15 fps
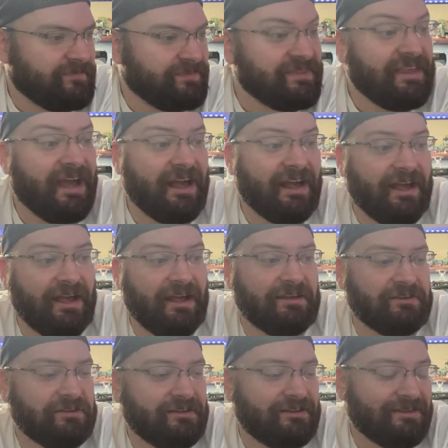Yeah,
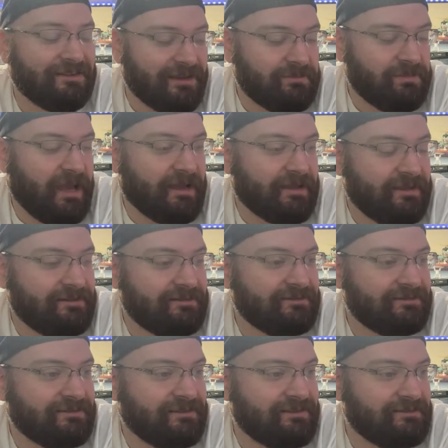good luck packing.
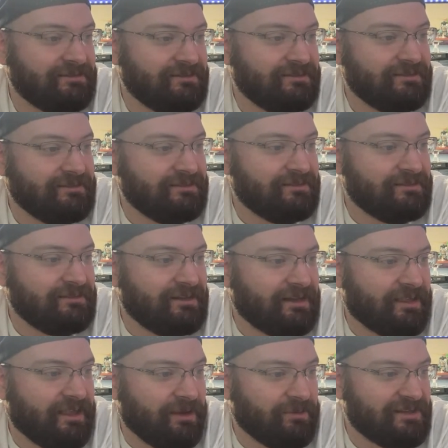I
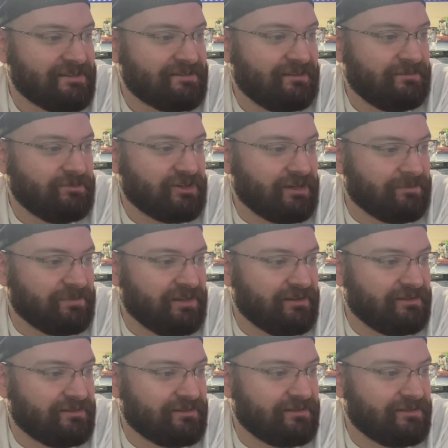can't wait to see more
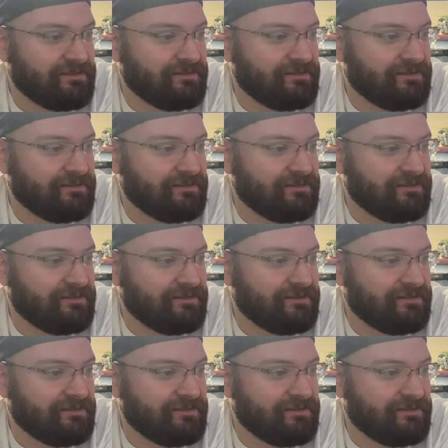updates.